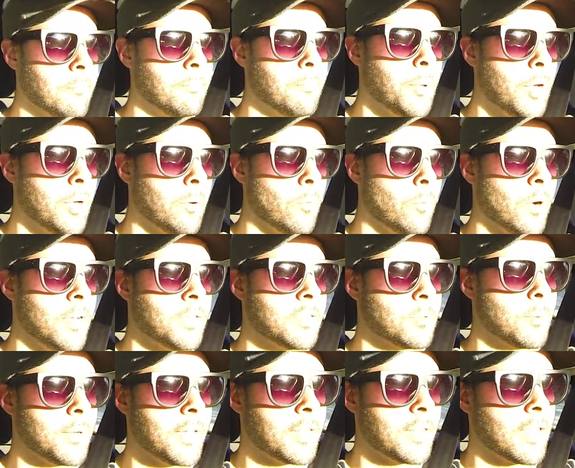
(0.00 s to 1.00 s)
But once we
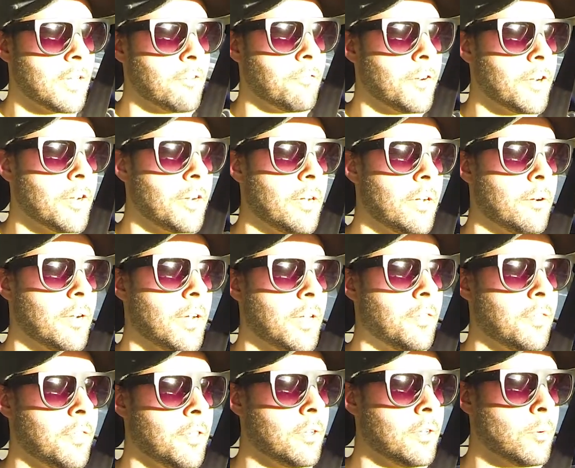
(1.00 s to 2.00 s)
get that figured out, I
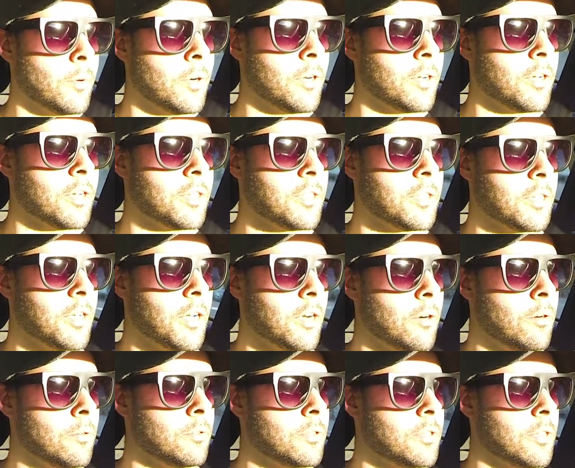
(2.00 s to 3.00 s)
think we're good to
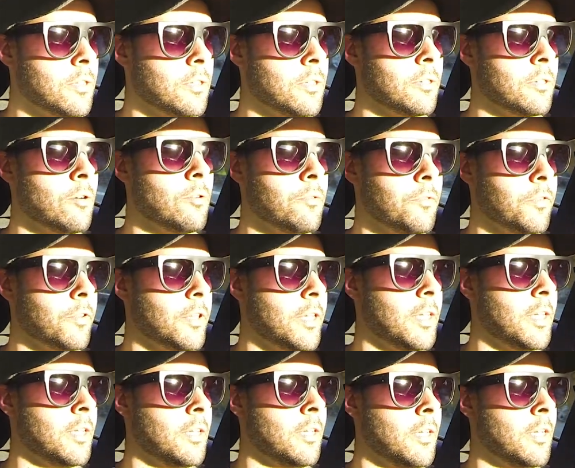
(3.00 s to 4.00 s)
go to hopefully
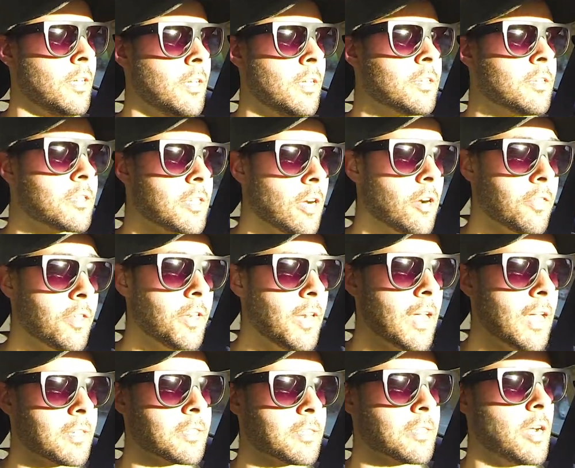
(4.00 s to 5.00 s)
start the
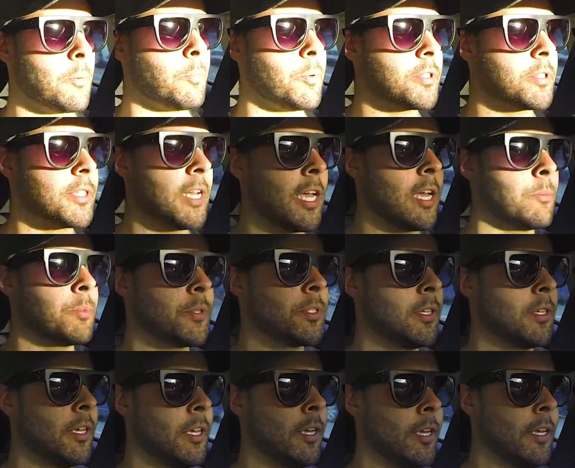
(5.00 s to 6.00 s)
next couple steps.
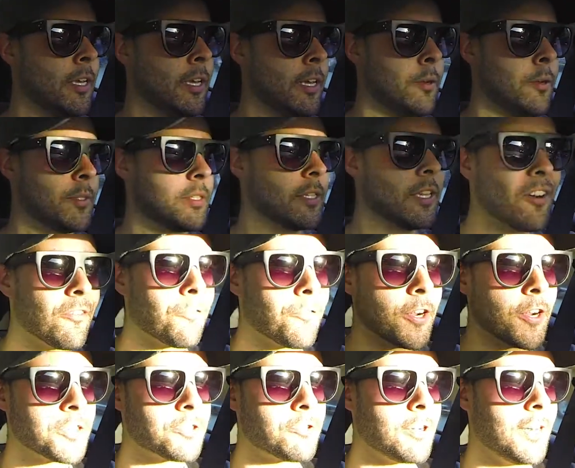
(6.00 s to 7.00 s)
It was a little
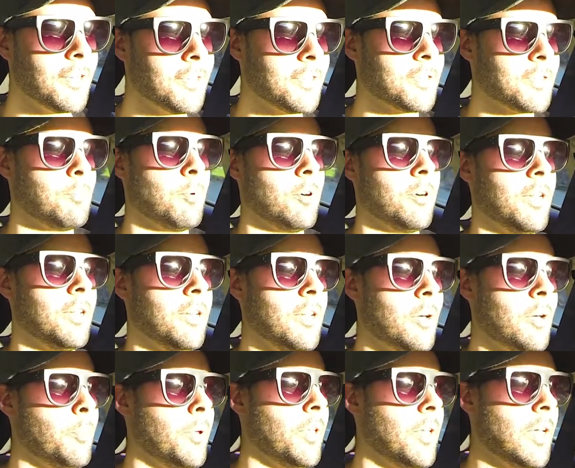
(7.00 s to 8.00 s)
frustrating this morning not
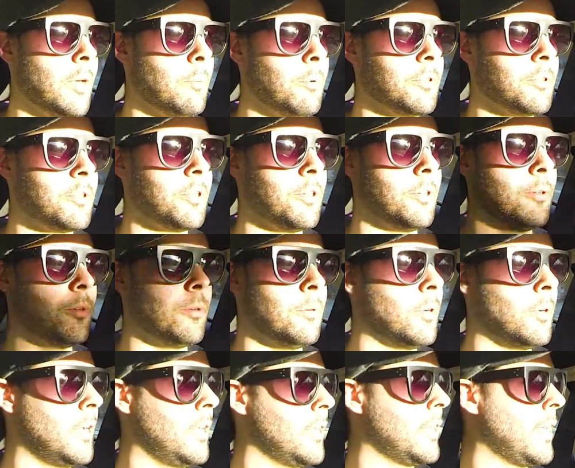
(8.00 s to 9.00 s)
being able
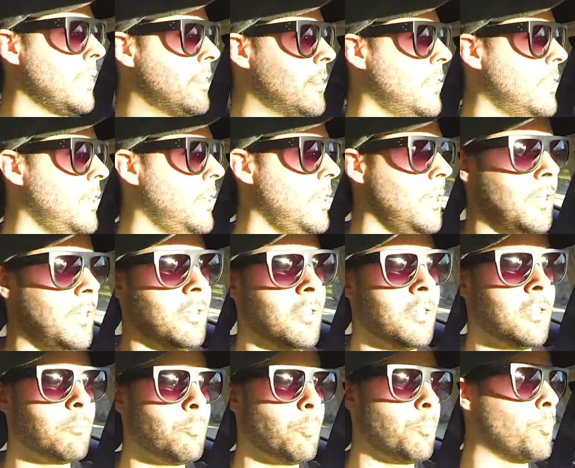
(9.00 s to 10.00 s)
to get the
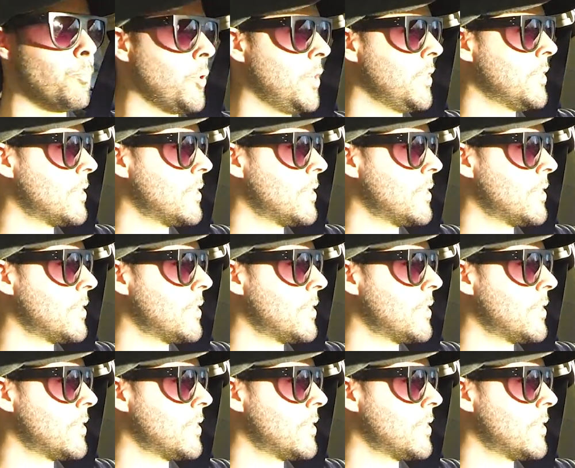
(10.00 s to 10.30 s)
prints the